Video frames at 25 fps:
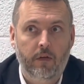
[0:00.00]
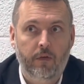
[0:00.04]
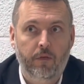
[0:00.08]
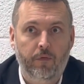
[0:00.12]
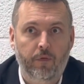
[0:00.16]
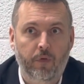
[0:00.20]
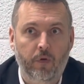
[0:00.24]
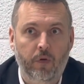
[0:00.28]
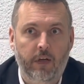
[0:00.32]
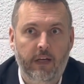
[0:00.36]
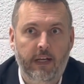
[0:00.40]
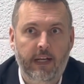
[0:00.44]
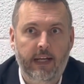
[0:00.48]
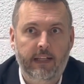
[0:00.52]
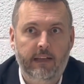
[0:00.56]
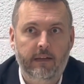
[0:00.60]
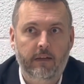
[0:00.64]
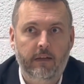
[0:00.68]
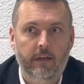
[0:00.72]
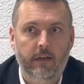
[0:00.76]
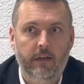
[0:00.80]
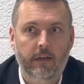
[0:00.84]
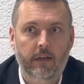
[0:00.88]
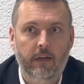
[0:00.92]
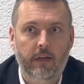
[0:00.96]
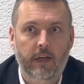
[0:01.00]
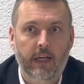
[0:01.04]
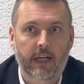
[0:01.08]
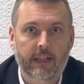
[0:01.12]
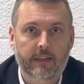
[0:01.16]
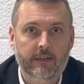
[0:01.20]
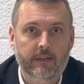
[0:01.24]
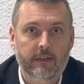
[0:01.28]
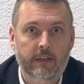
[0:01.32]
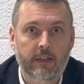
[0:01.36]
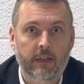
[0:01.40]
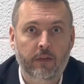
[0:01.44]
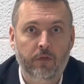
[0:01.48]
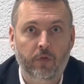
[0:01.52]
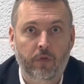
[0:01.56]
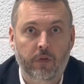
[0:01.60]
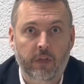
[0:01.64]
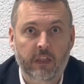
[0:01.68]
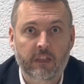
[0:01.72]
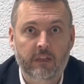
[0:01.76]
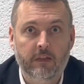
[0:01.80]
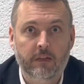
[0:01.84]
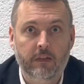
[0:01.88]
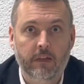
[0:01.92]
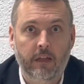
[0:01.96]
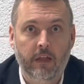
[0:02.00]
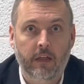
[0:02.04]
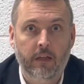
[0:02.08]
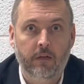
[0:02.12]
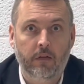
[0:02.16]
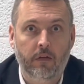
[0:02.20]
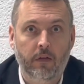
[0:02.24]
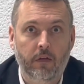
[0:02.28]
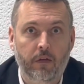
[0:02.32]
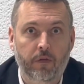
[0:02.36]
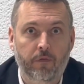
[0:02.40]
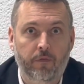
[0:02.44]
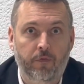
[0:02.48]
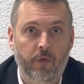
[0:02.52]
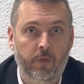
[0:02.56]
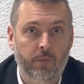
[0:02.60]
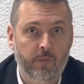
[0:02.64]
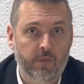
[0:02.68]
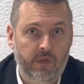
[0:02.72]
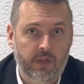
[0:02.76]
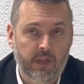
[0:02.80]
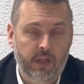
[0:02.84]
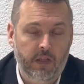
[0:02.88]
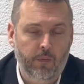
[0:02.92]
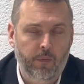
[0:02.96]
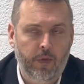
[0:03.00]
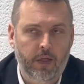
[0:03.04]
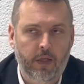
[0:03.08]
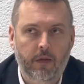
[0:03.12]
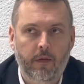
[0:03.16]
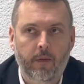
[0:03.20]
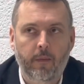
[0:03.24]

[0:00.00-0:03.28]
for that accident or incident from SEPIC.